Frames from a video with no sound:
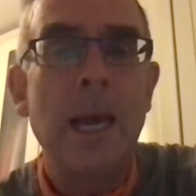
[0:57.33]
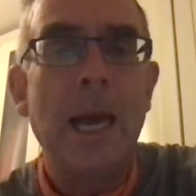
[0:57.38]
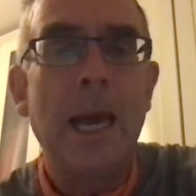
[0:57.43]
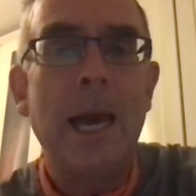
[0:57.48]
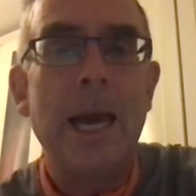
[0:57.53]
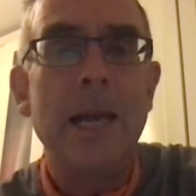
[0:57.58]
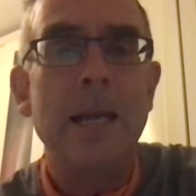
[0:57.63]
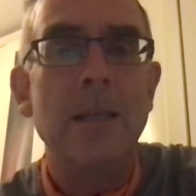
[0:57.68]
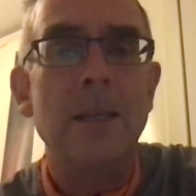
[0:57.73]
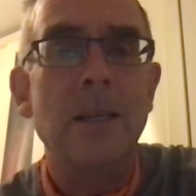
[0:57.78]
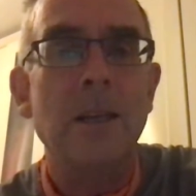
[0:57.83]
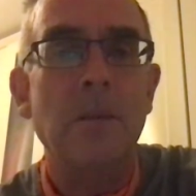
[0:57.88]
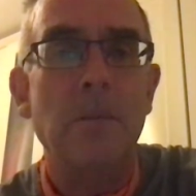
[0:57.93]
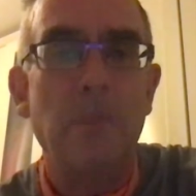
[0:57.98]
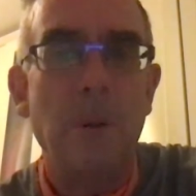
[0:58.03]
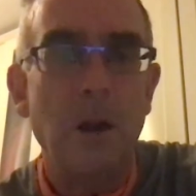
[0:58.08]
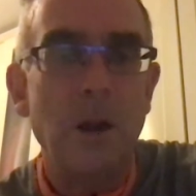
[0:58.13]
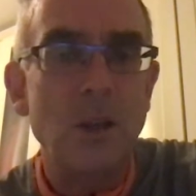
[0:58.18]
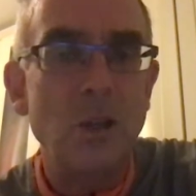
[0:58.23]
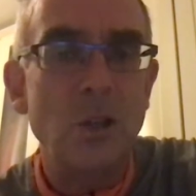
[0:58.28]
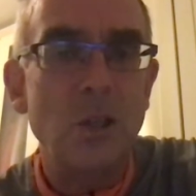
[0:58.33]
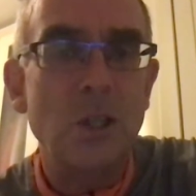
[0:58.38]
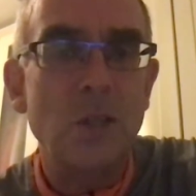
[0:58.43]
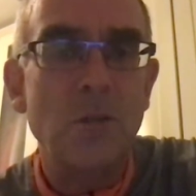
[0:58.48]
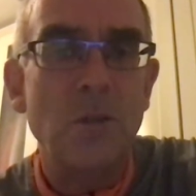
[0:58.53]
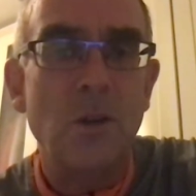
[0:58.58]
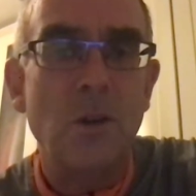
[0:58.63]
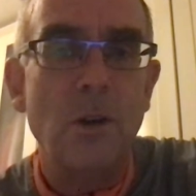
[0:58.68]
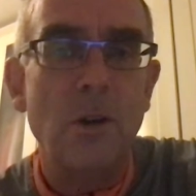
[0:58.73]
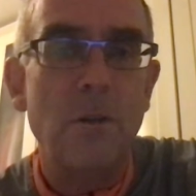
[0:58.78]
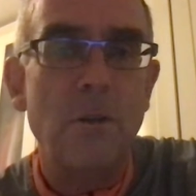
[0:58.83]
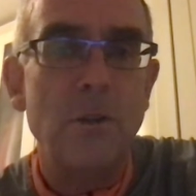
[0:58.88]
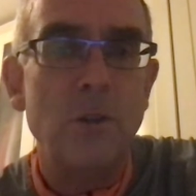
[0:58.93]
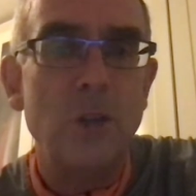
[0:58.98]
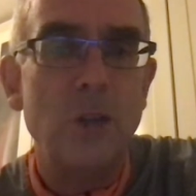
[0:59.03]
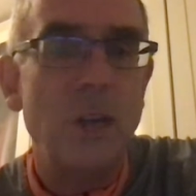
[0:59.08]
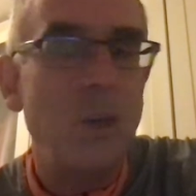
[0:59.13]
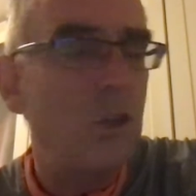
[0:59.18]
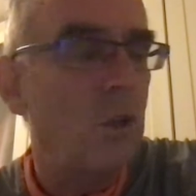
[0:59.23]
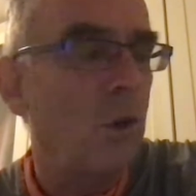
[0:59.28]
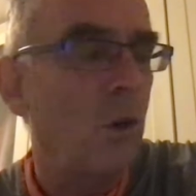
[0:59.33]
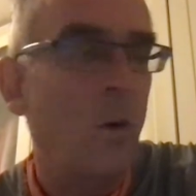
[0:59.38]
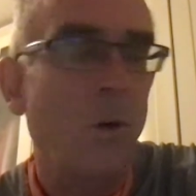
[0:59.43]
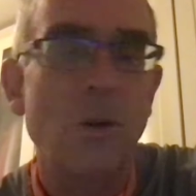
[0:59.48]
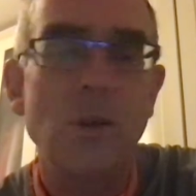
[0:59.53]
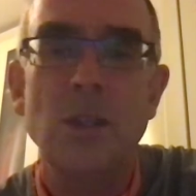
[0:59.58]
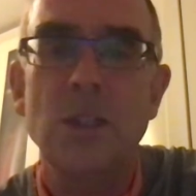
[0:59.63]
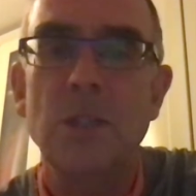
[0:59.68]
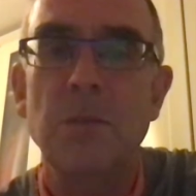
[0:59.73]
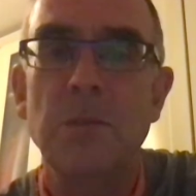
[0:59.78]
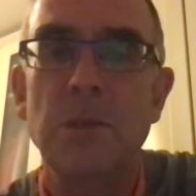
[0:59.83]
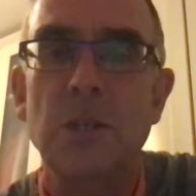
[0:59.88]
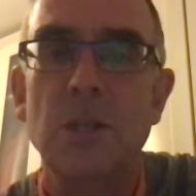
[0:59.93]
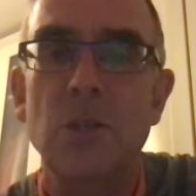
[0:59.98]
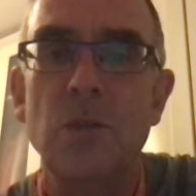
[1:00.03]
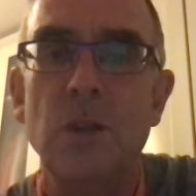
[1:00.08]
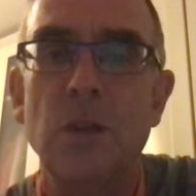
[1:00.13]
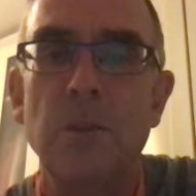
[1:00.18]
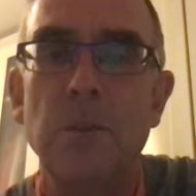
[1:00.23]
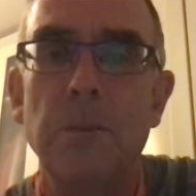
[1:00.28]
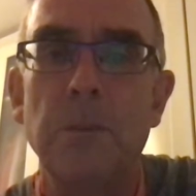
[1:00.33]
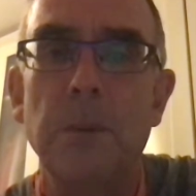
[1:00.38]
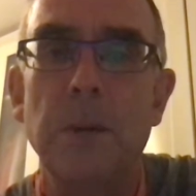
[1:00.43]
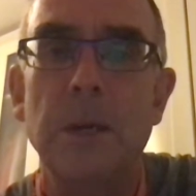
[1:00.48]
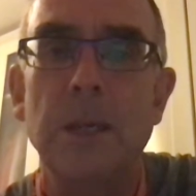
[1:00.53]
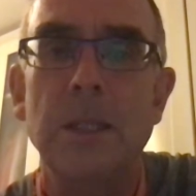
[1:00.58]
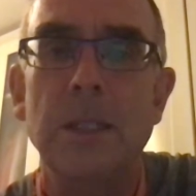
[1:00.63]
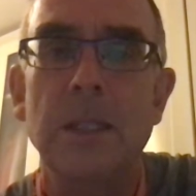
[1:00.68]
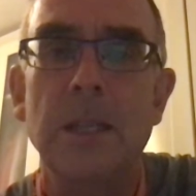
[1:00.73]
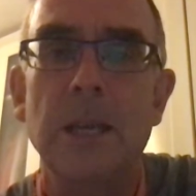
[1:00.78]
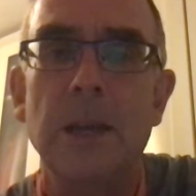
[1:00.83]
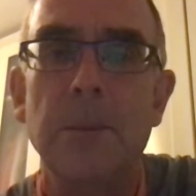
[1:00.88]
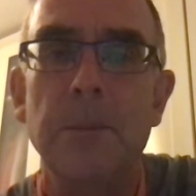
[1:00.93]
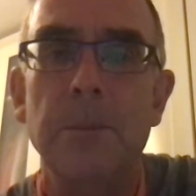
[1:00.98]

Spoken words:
And apologies for changing horses midstream, but